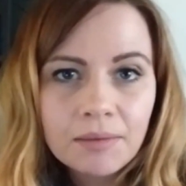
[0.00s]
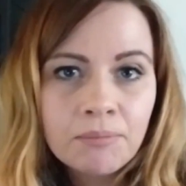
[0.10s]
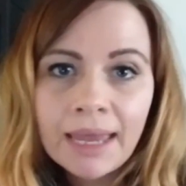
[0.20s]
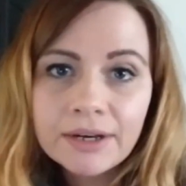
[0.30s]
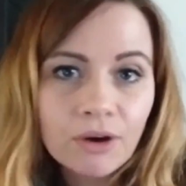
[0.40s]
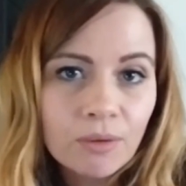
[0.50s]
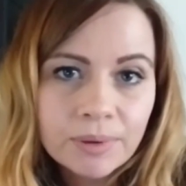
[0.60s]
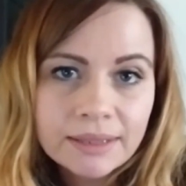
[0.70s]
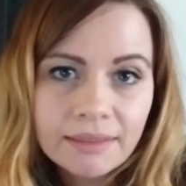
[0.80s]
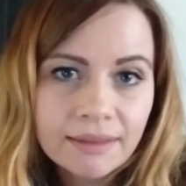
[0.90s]
may not
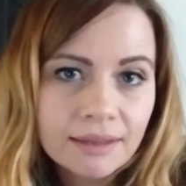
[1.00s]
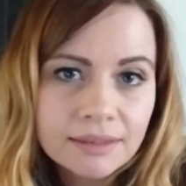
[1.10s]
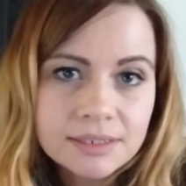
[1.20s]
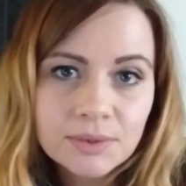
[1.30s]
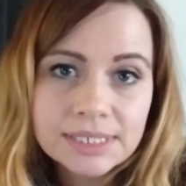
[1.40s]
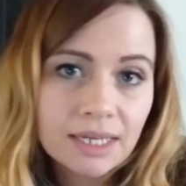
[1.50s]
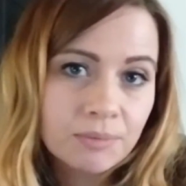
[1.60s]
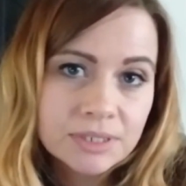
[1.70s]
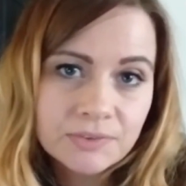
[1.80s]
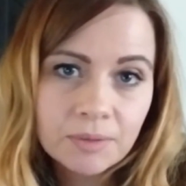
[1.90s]
be the thing that's going to
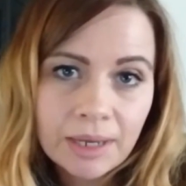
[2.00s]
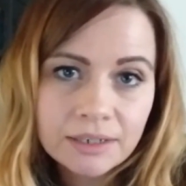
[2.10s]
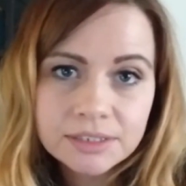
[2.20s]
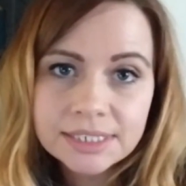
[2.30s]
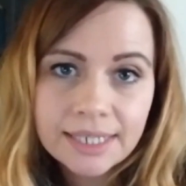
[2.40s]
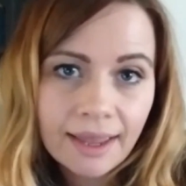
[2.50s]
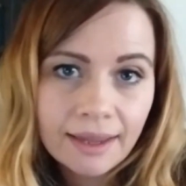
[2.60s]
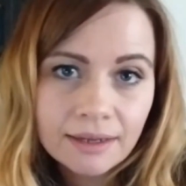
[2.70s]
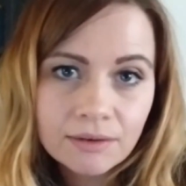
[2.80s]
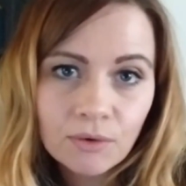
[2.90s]
help us feel better
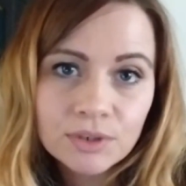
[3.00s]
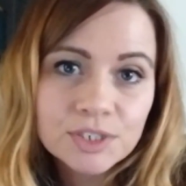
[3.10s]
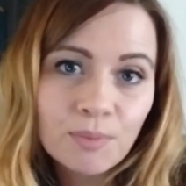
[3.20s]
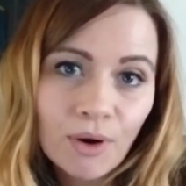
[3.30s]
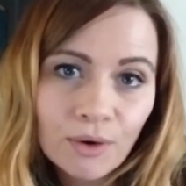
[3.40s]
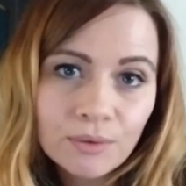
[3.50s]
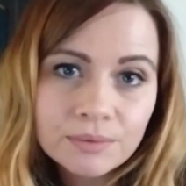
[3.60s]
today or tomorrow.